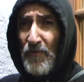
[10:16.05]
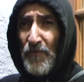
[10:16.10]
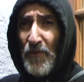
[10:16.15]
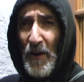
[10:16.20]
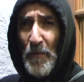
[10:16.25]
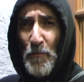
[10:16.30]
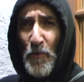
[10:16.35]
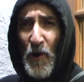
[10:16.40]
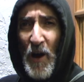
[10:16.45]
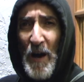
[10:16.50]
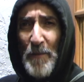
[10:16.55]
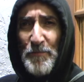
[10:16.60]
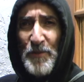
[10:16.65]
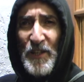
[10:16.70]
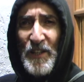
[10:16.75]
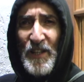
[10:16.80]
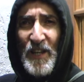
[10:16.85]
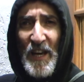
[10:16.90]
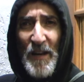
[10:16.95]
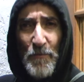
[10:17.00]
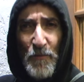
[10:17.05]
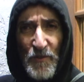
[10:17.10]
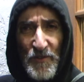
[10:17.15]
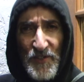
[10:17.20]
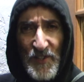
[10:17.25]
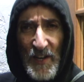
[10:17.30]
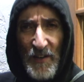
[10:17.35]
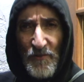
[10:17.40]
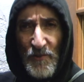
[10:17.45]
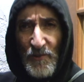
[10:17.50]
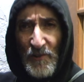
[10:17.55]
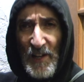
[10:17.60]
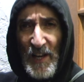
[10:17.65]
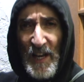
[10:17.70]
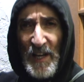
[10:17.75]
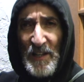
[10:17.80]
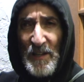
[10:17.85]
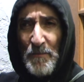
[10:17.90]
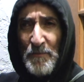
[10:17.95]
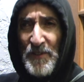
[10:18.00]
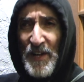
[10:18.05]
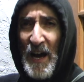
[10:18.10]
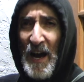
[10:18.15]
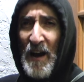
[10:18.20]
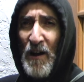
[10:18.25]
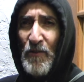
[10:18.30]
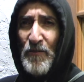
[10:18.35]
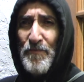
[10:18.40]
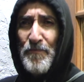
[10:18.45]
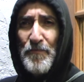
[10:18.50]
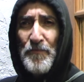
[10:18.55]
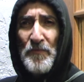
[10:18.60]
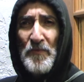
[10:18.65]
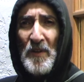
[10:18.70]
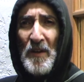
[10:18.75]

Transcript: Fiber optic cables, how they're laying them down.